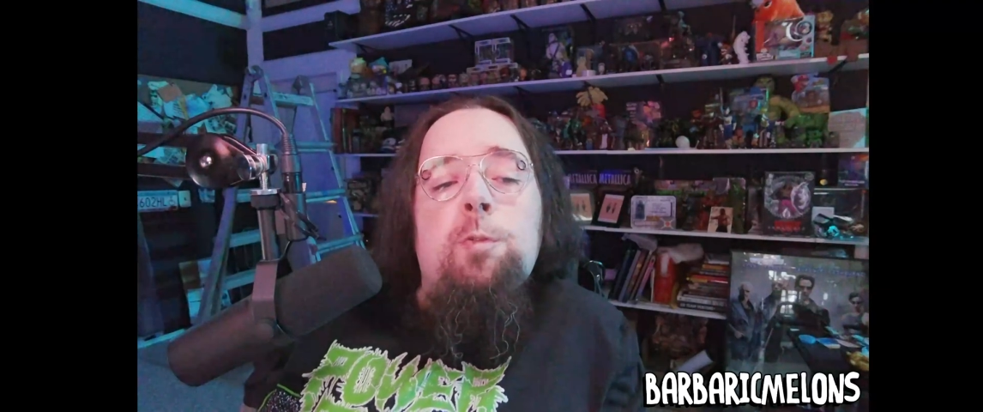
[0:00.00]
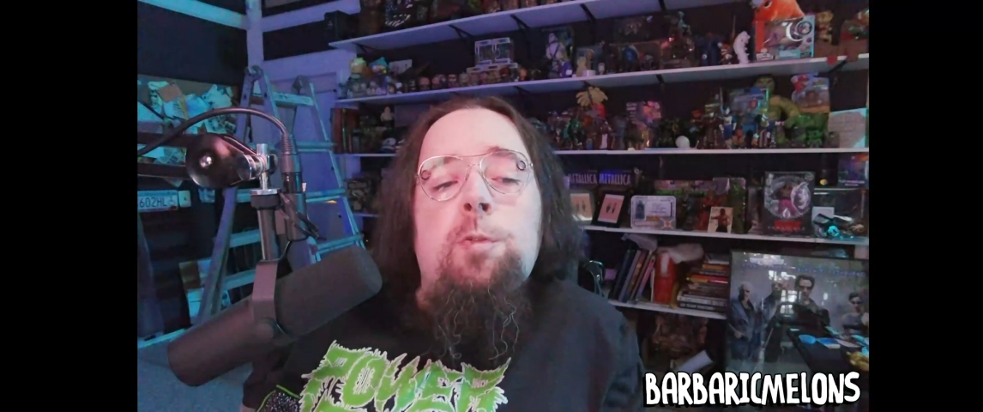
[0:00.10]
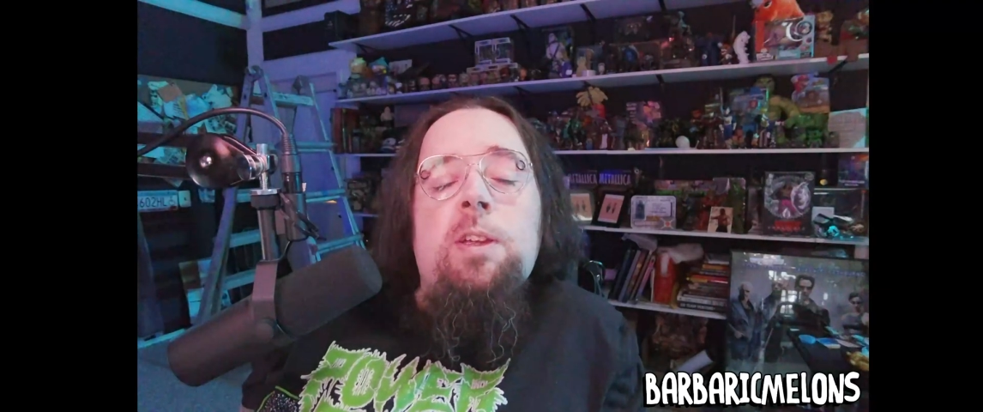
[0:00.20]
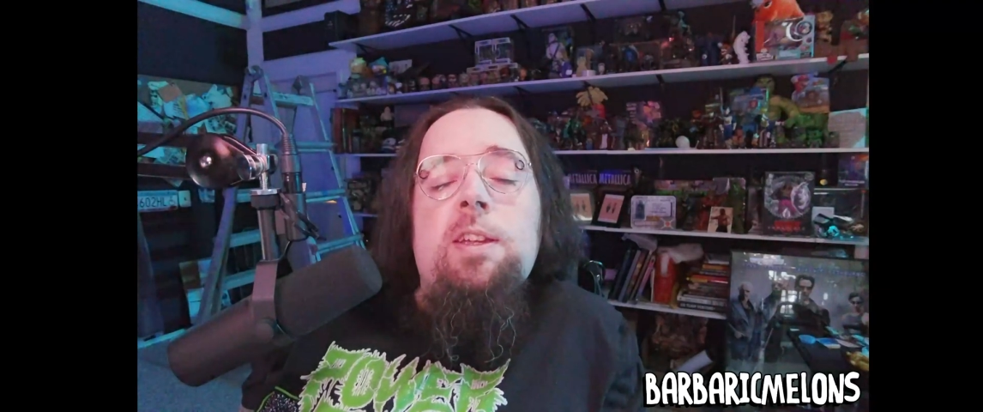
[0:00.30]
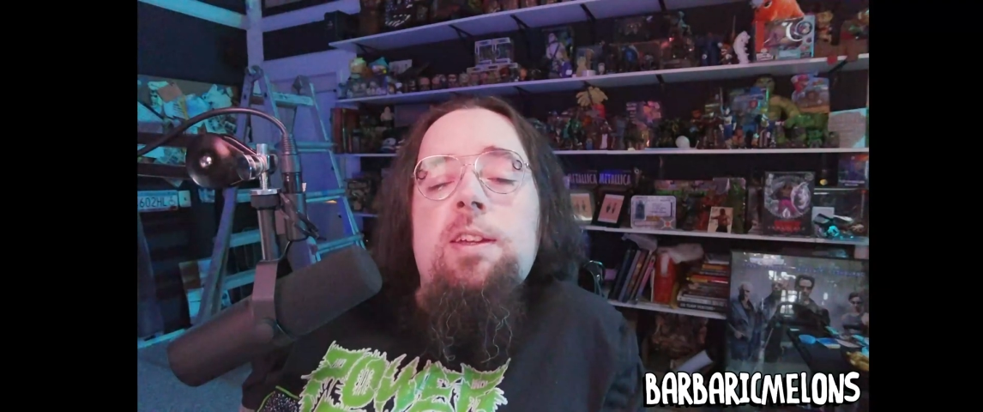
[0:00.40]

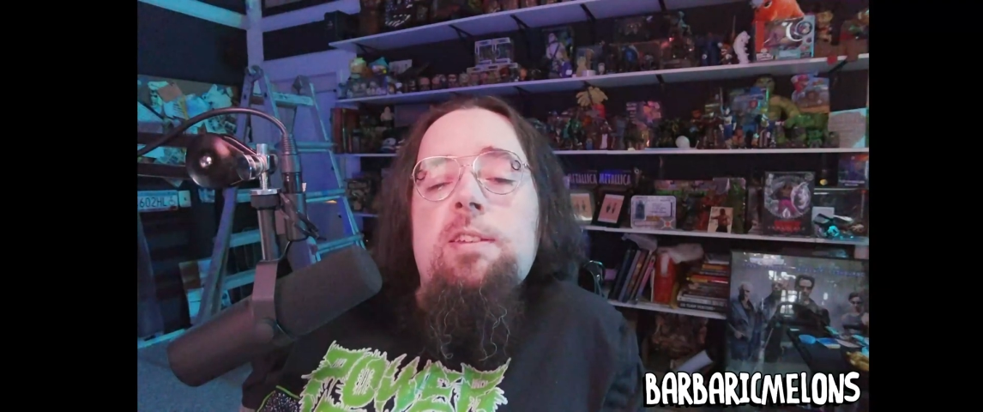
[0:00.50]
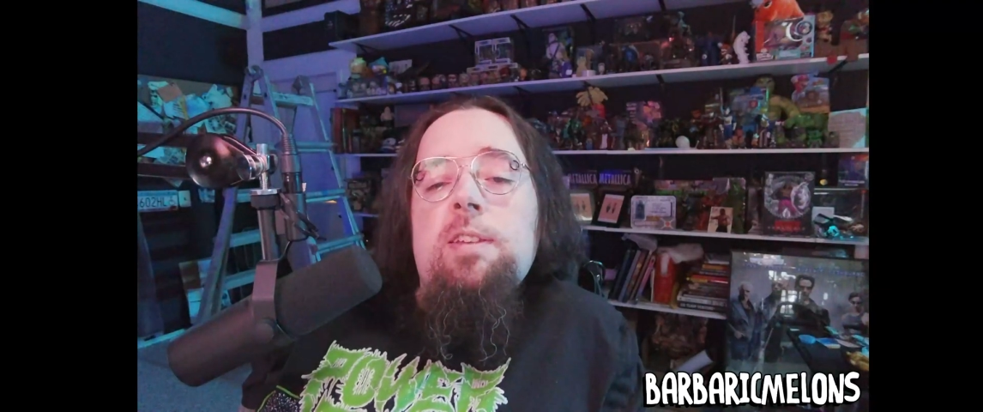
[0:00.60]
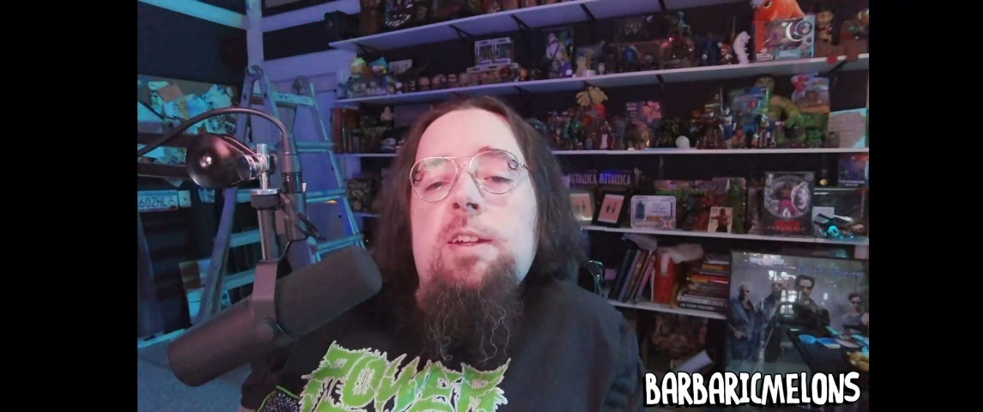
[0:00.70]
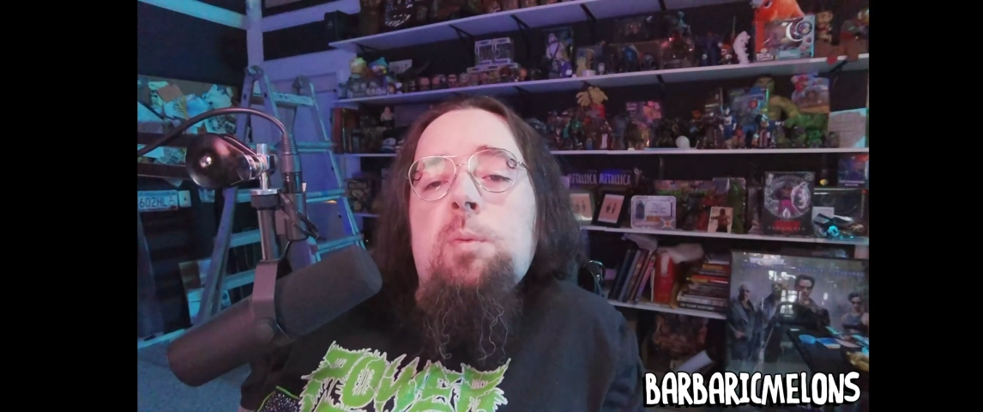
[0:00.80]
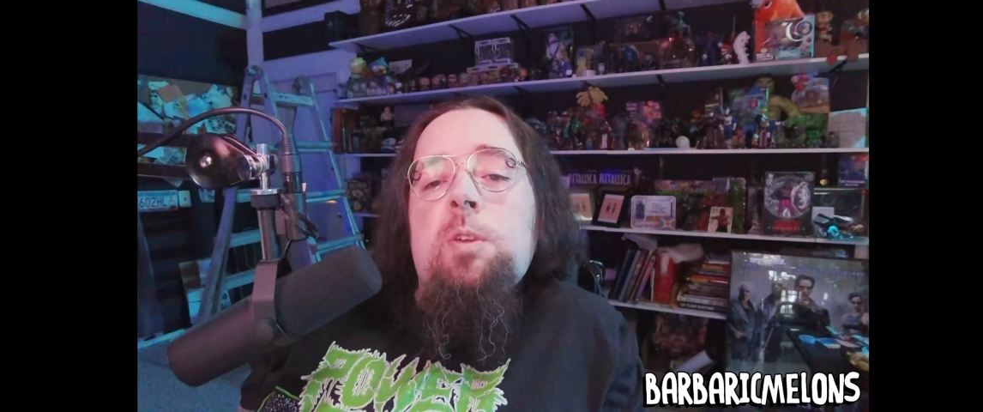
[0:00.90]
It's
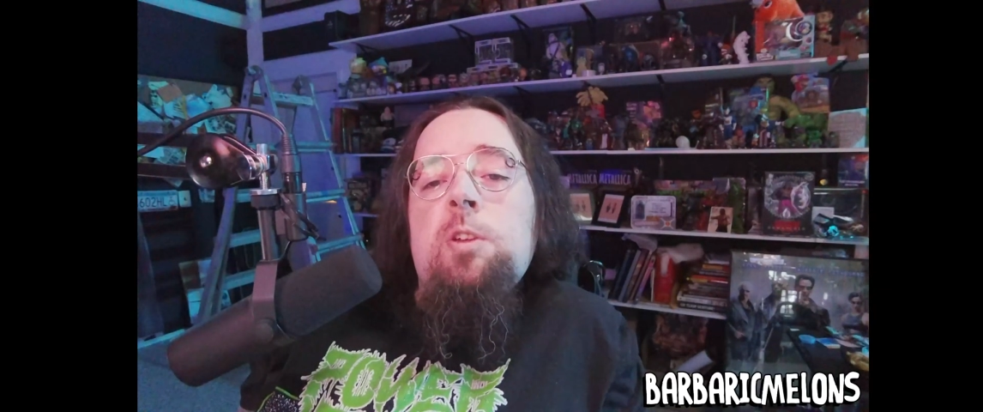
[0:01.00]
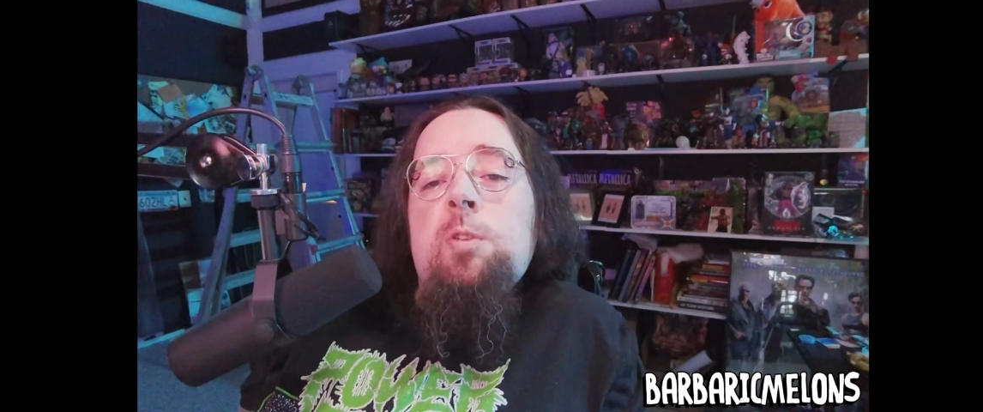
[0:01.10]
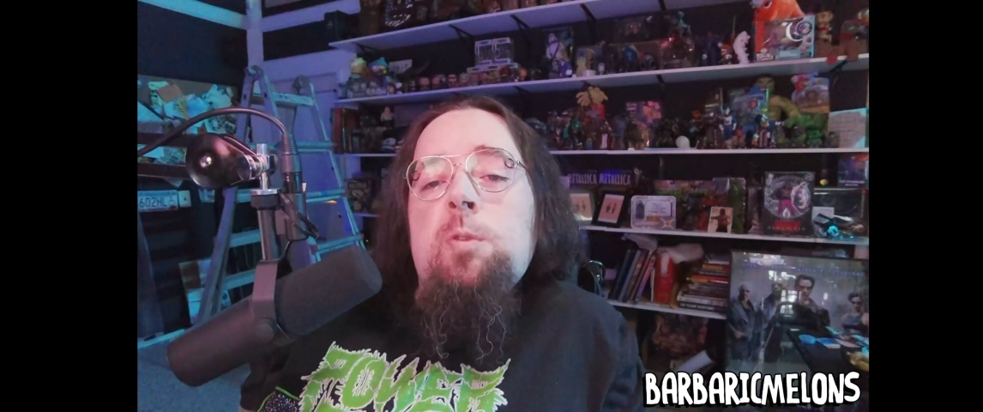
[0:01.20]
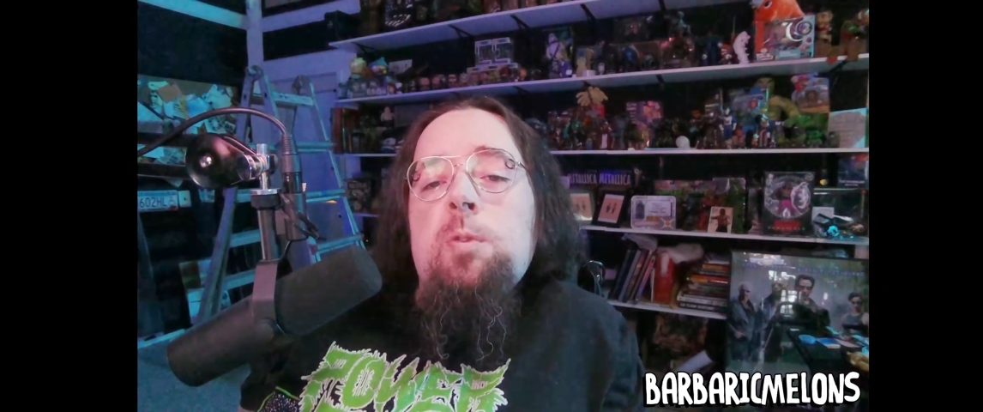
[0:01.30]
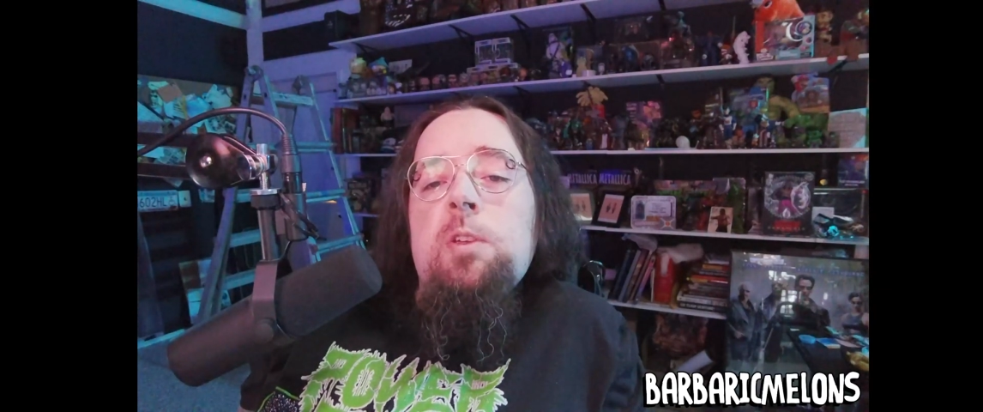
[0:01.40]
like when
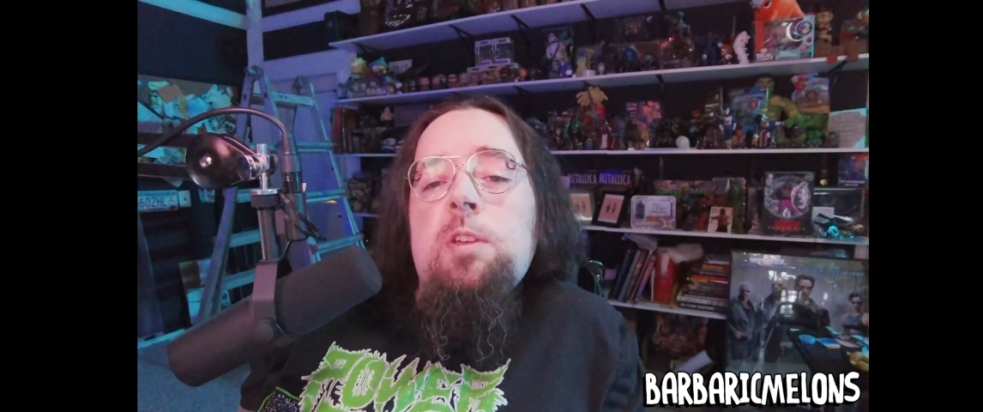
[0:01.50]
you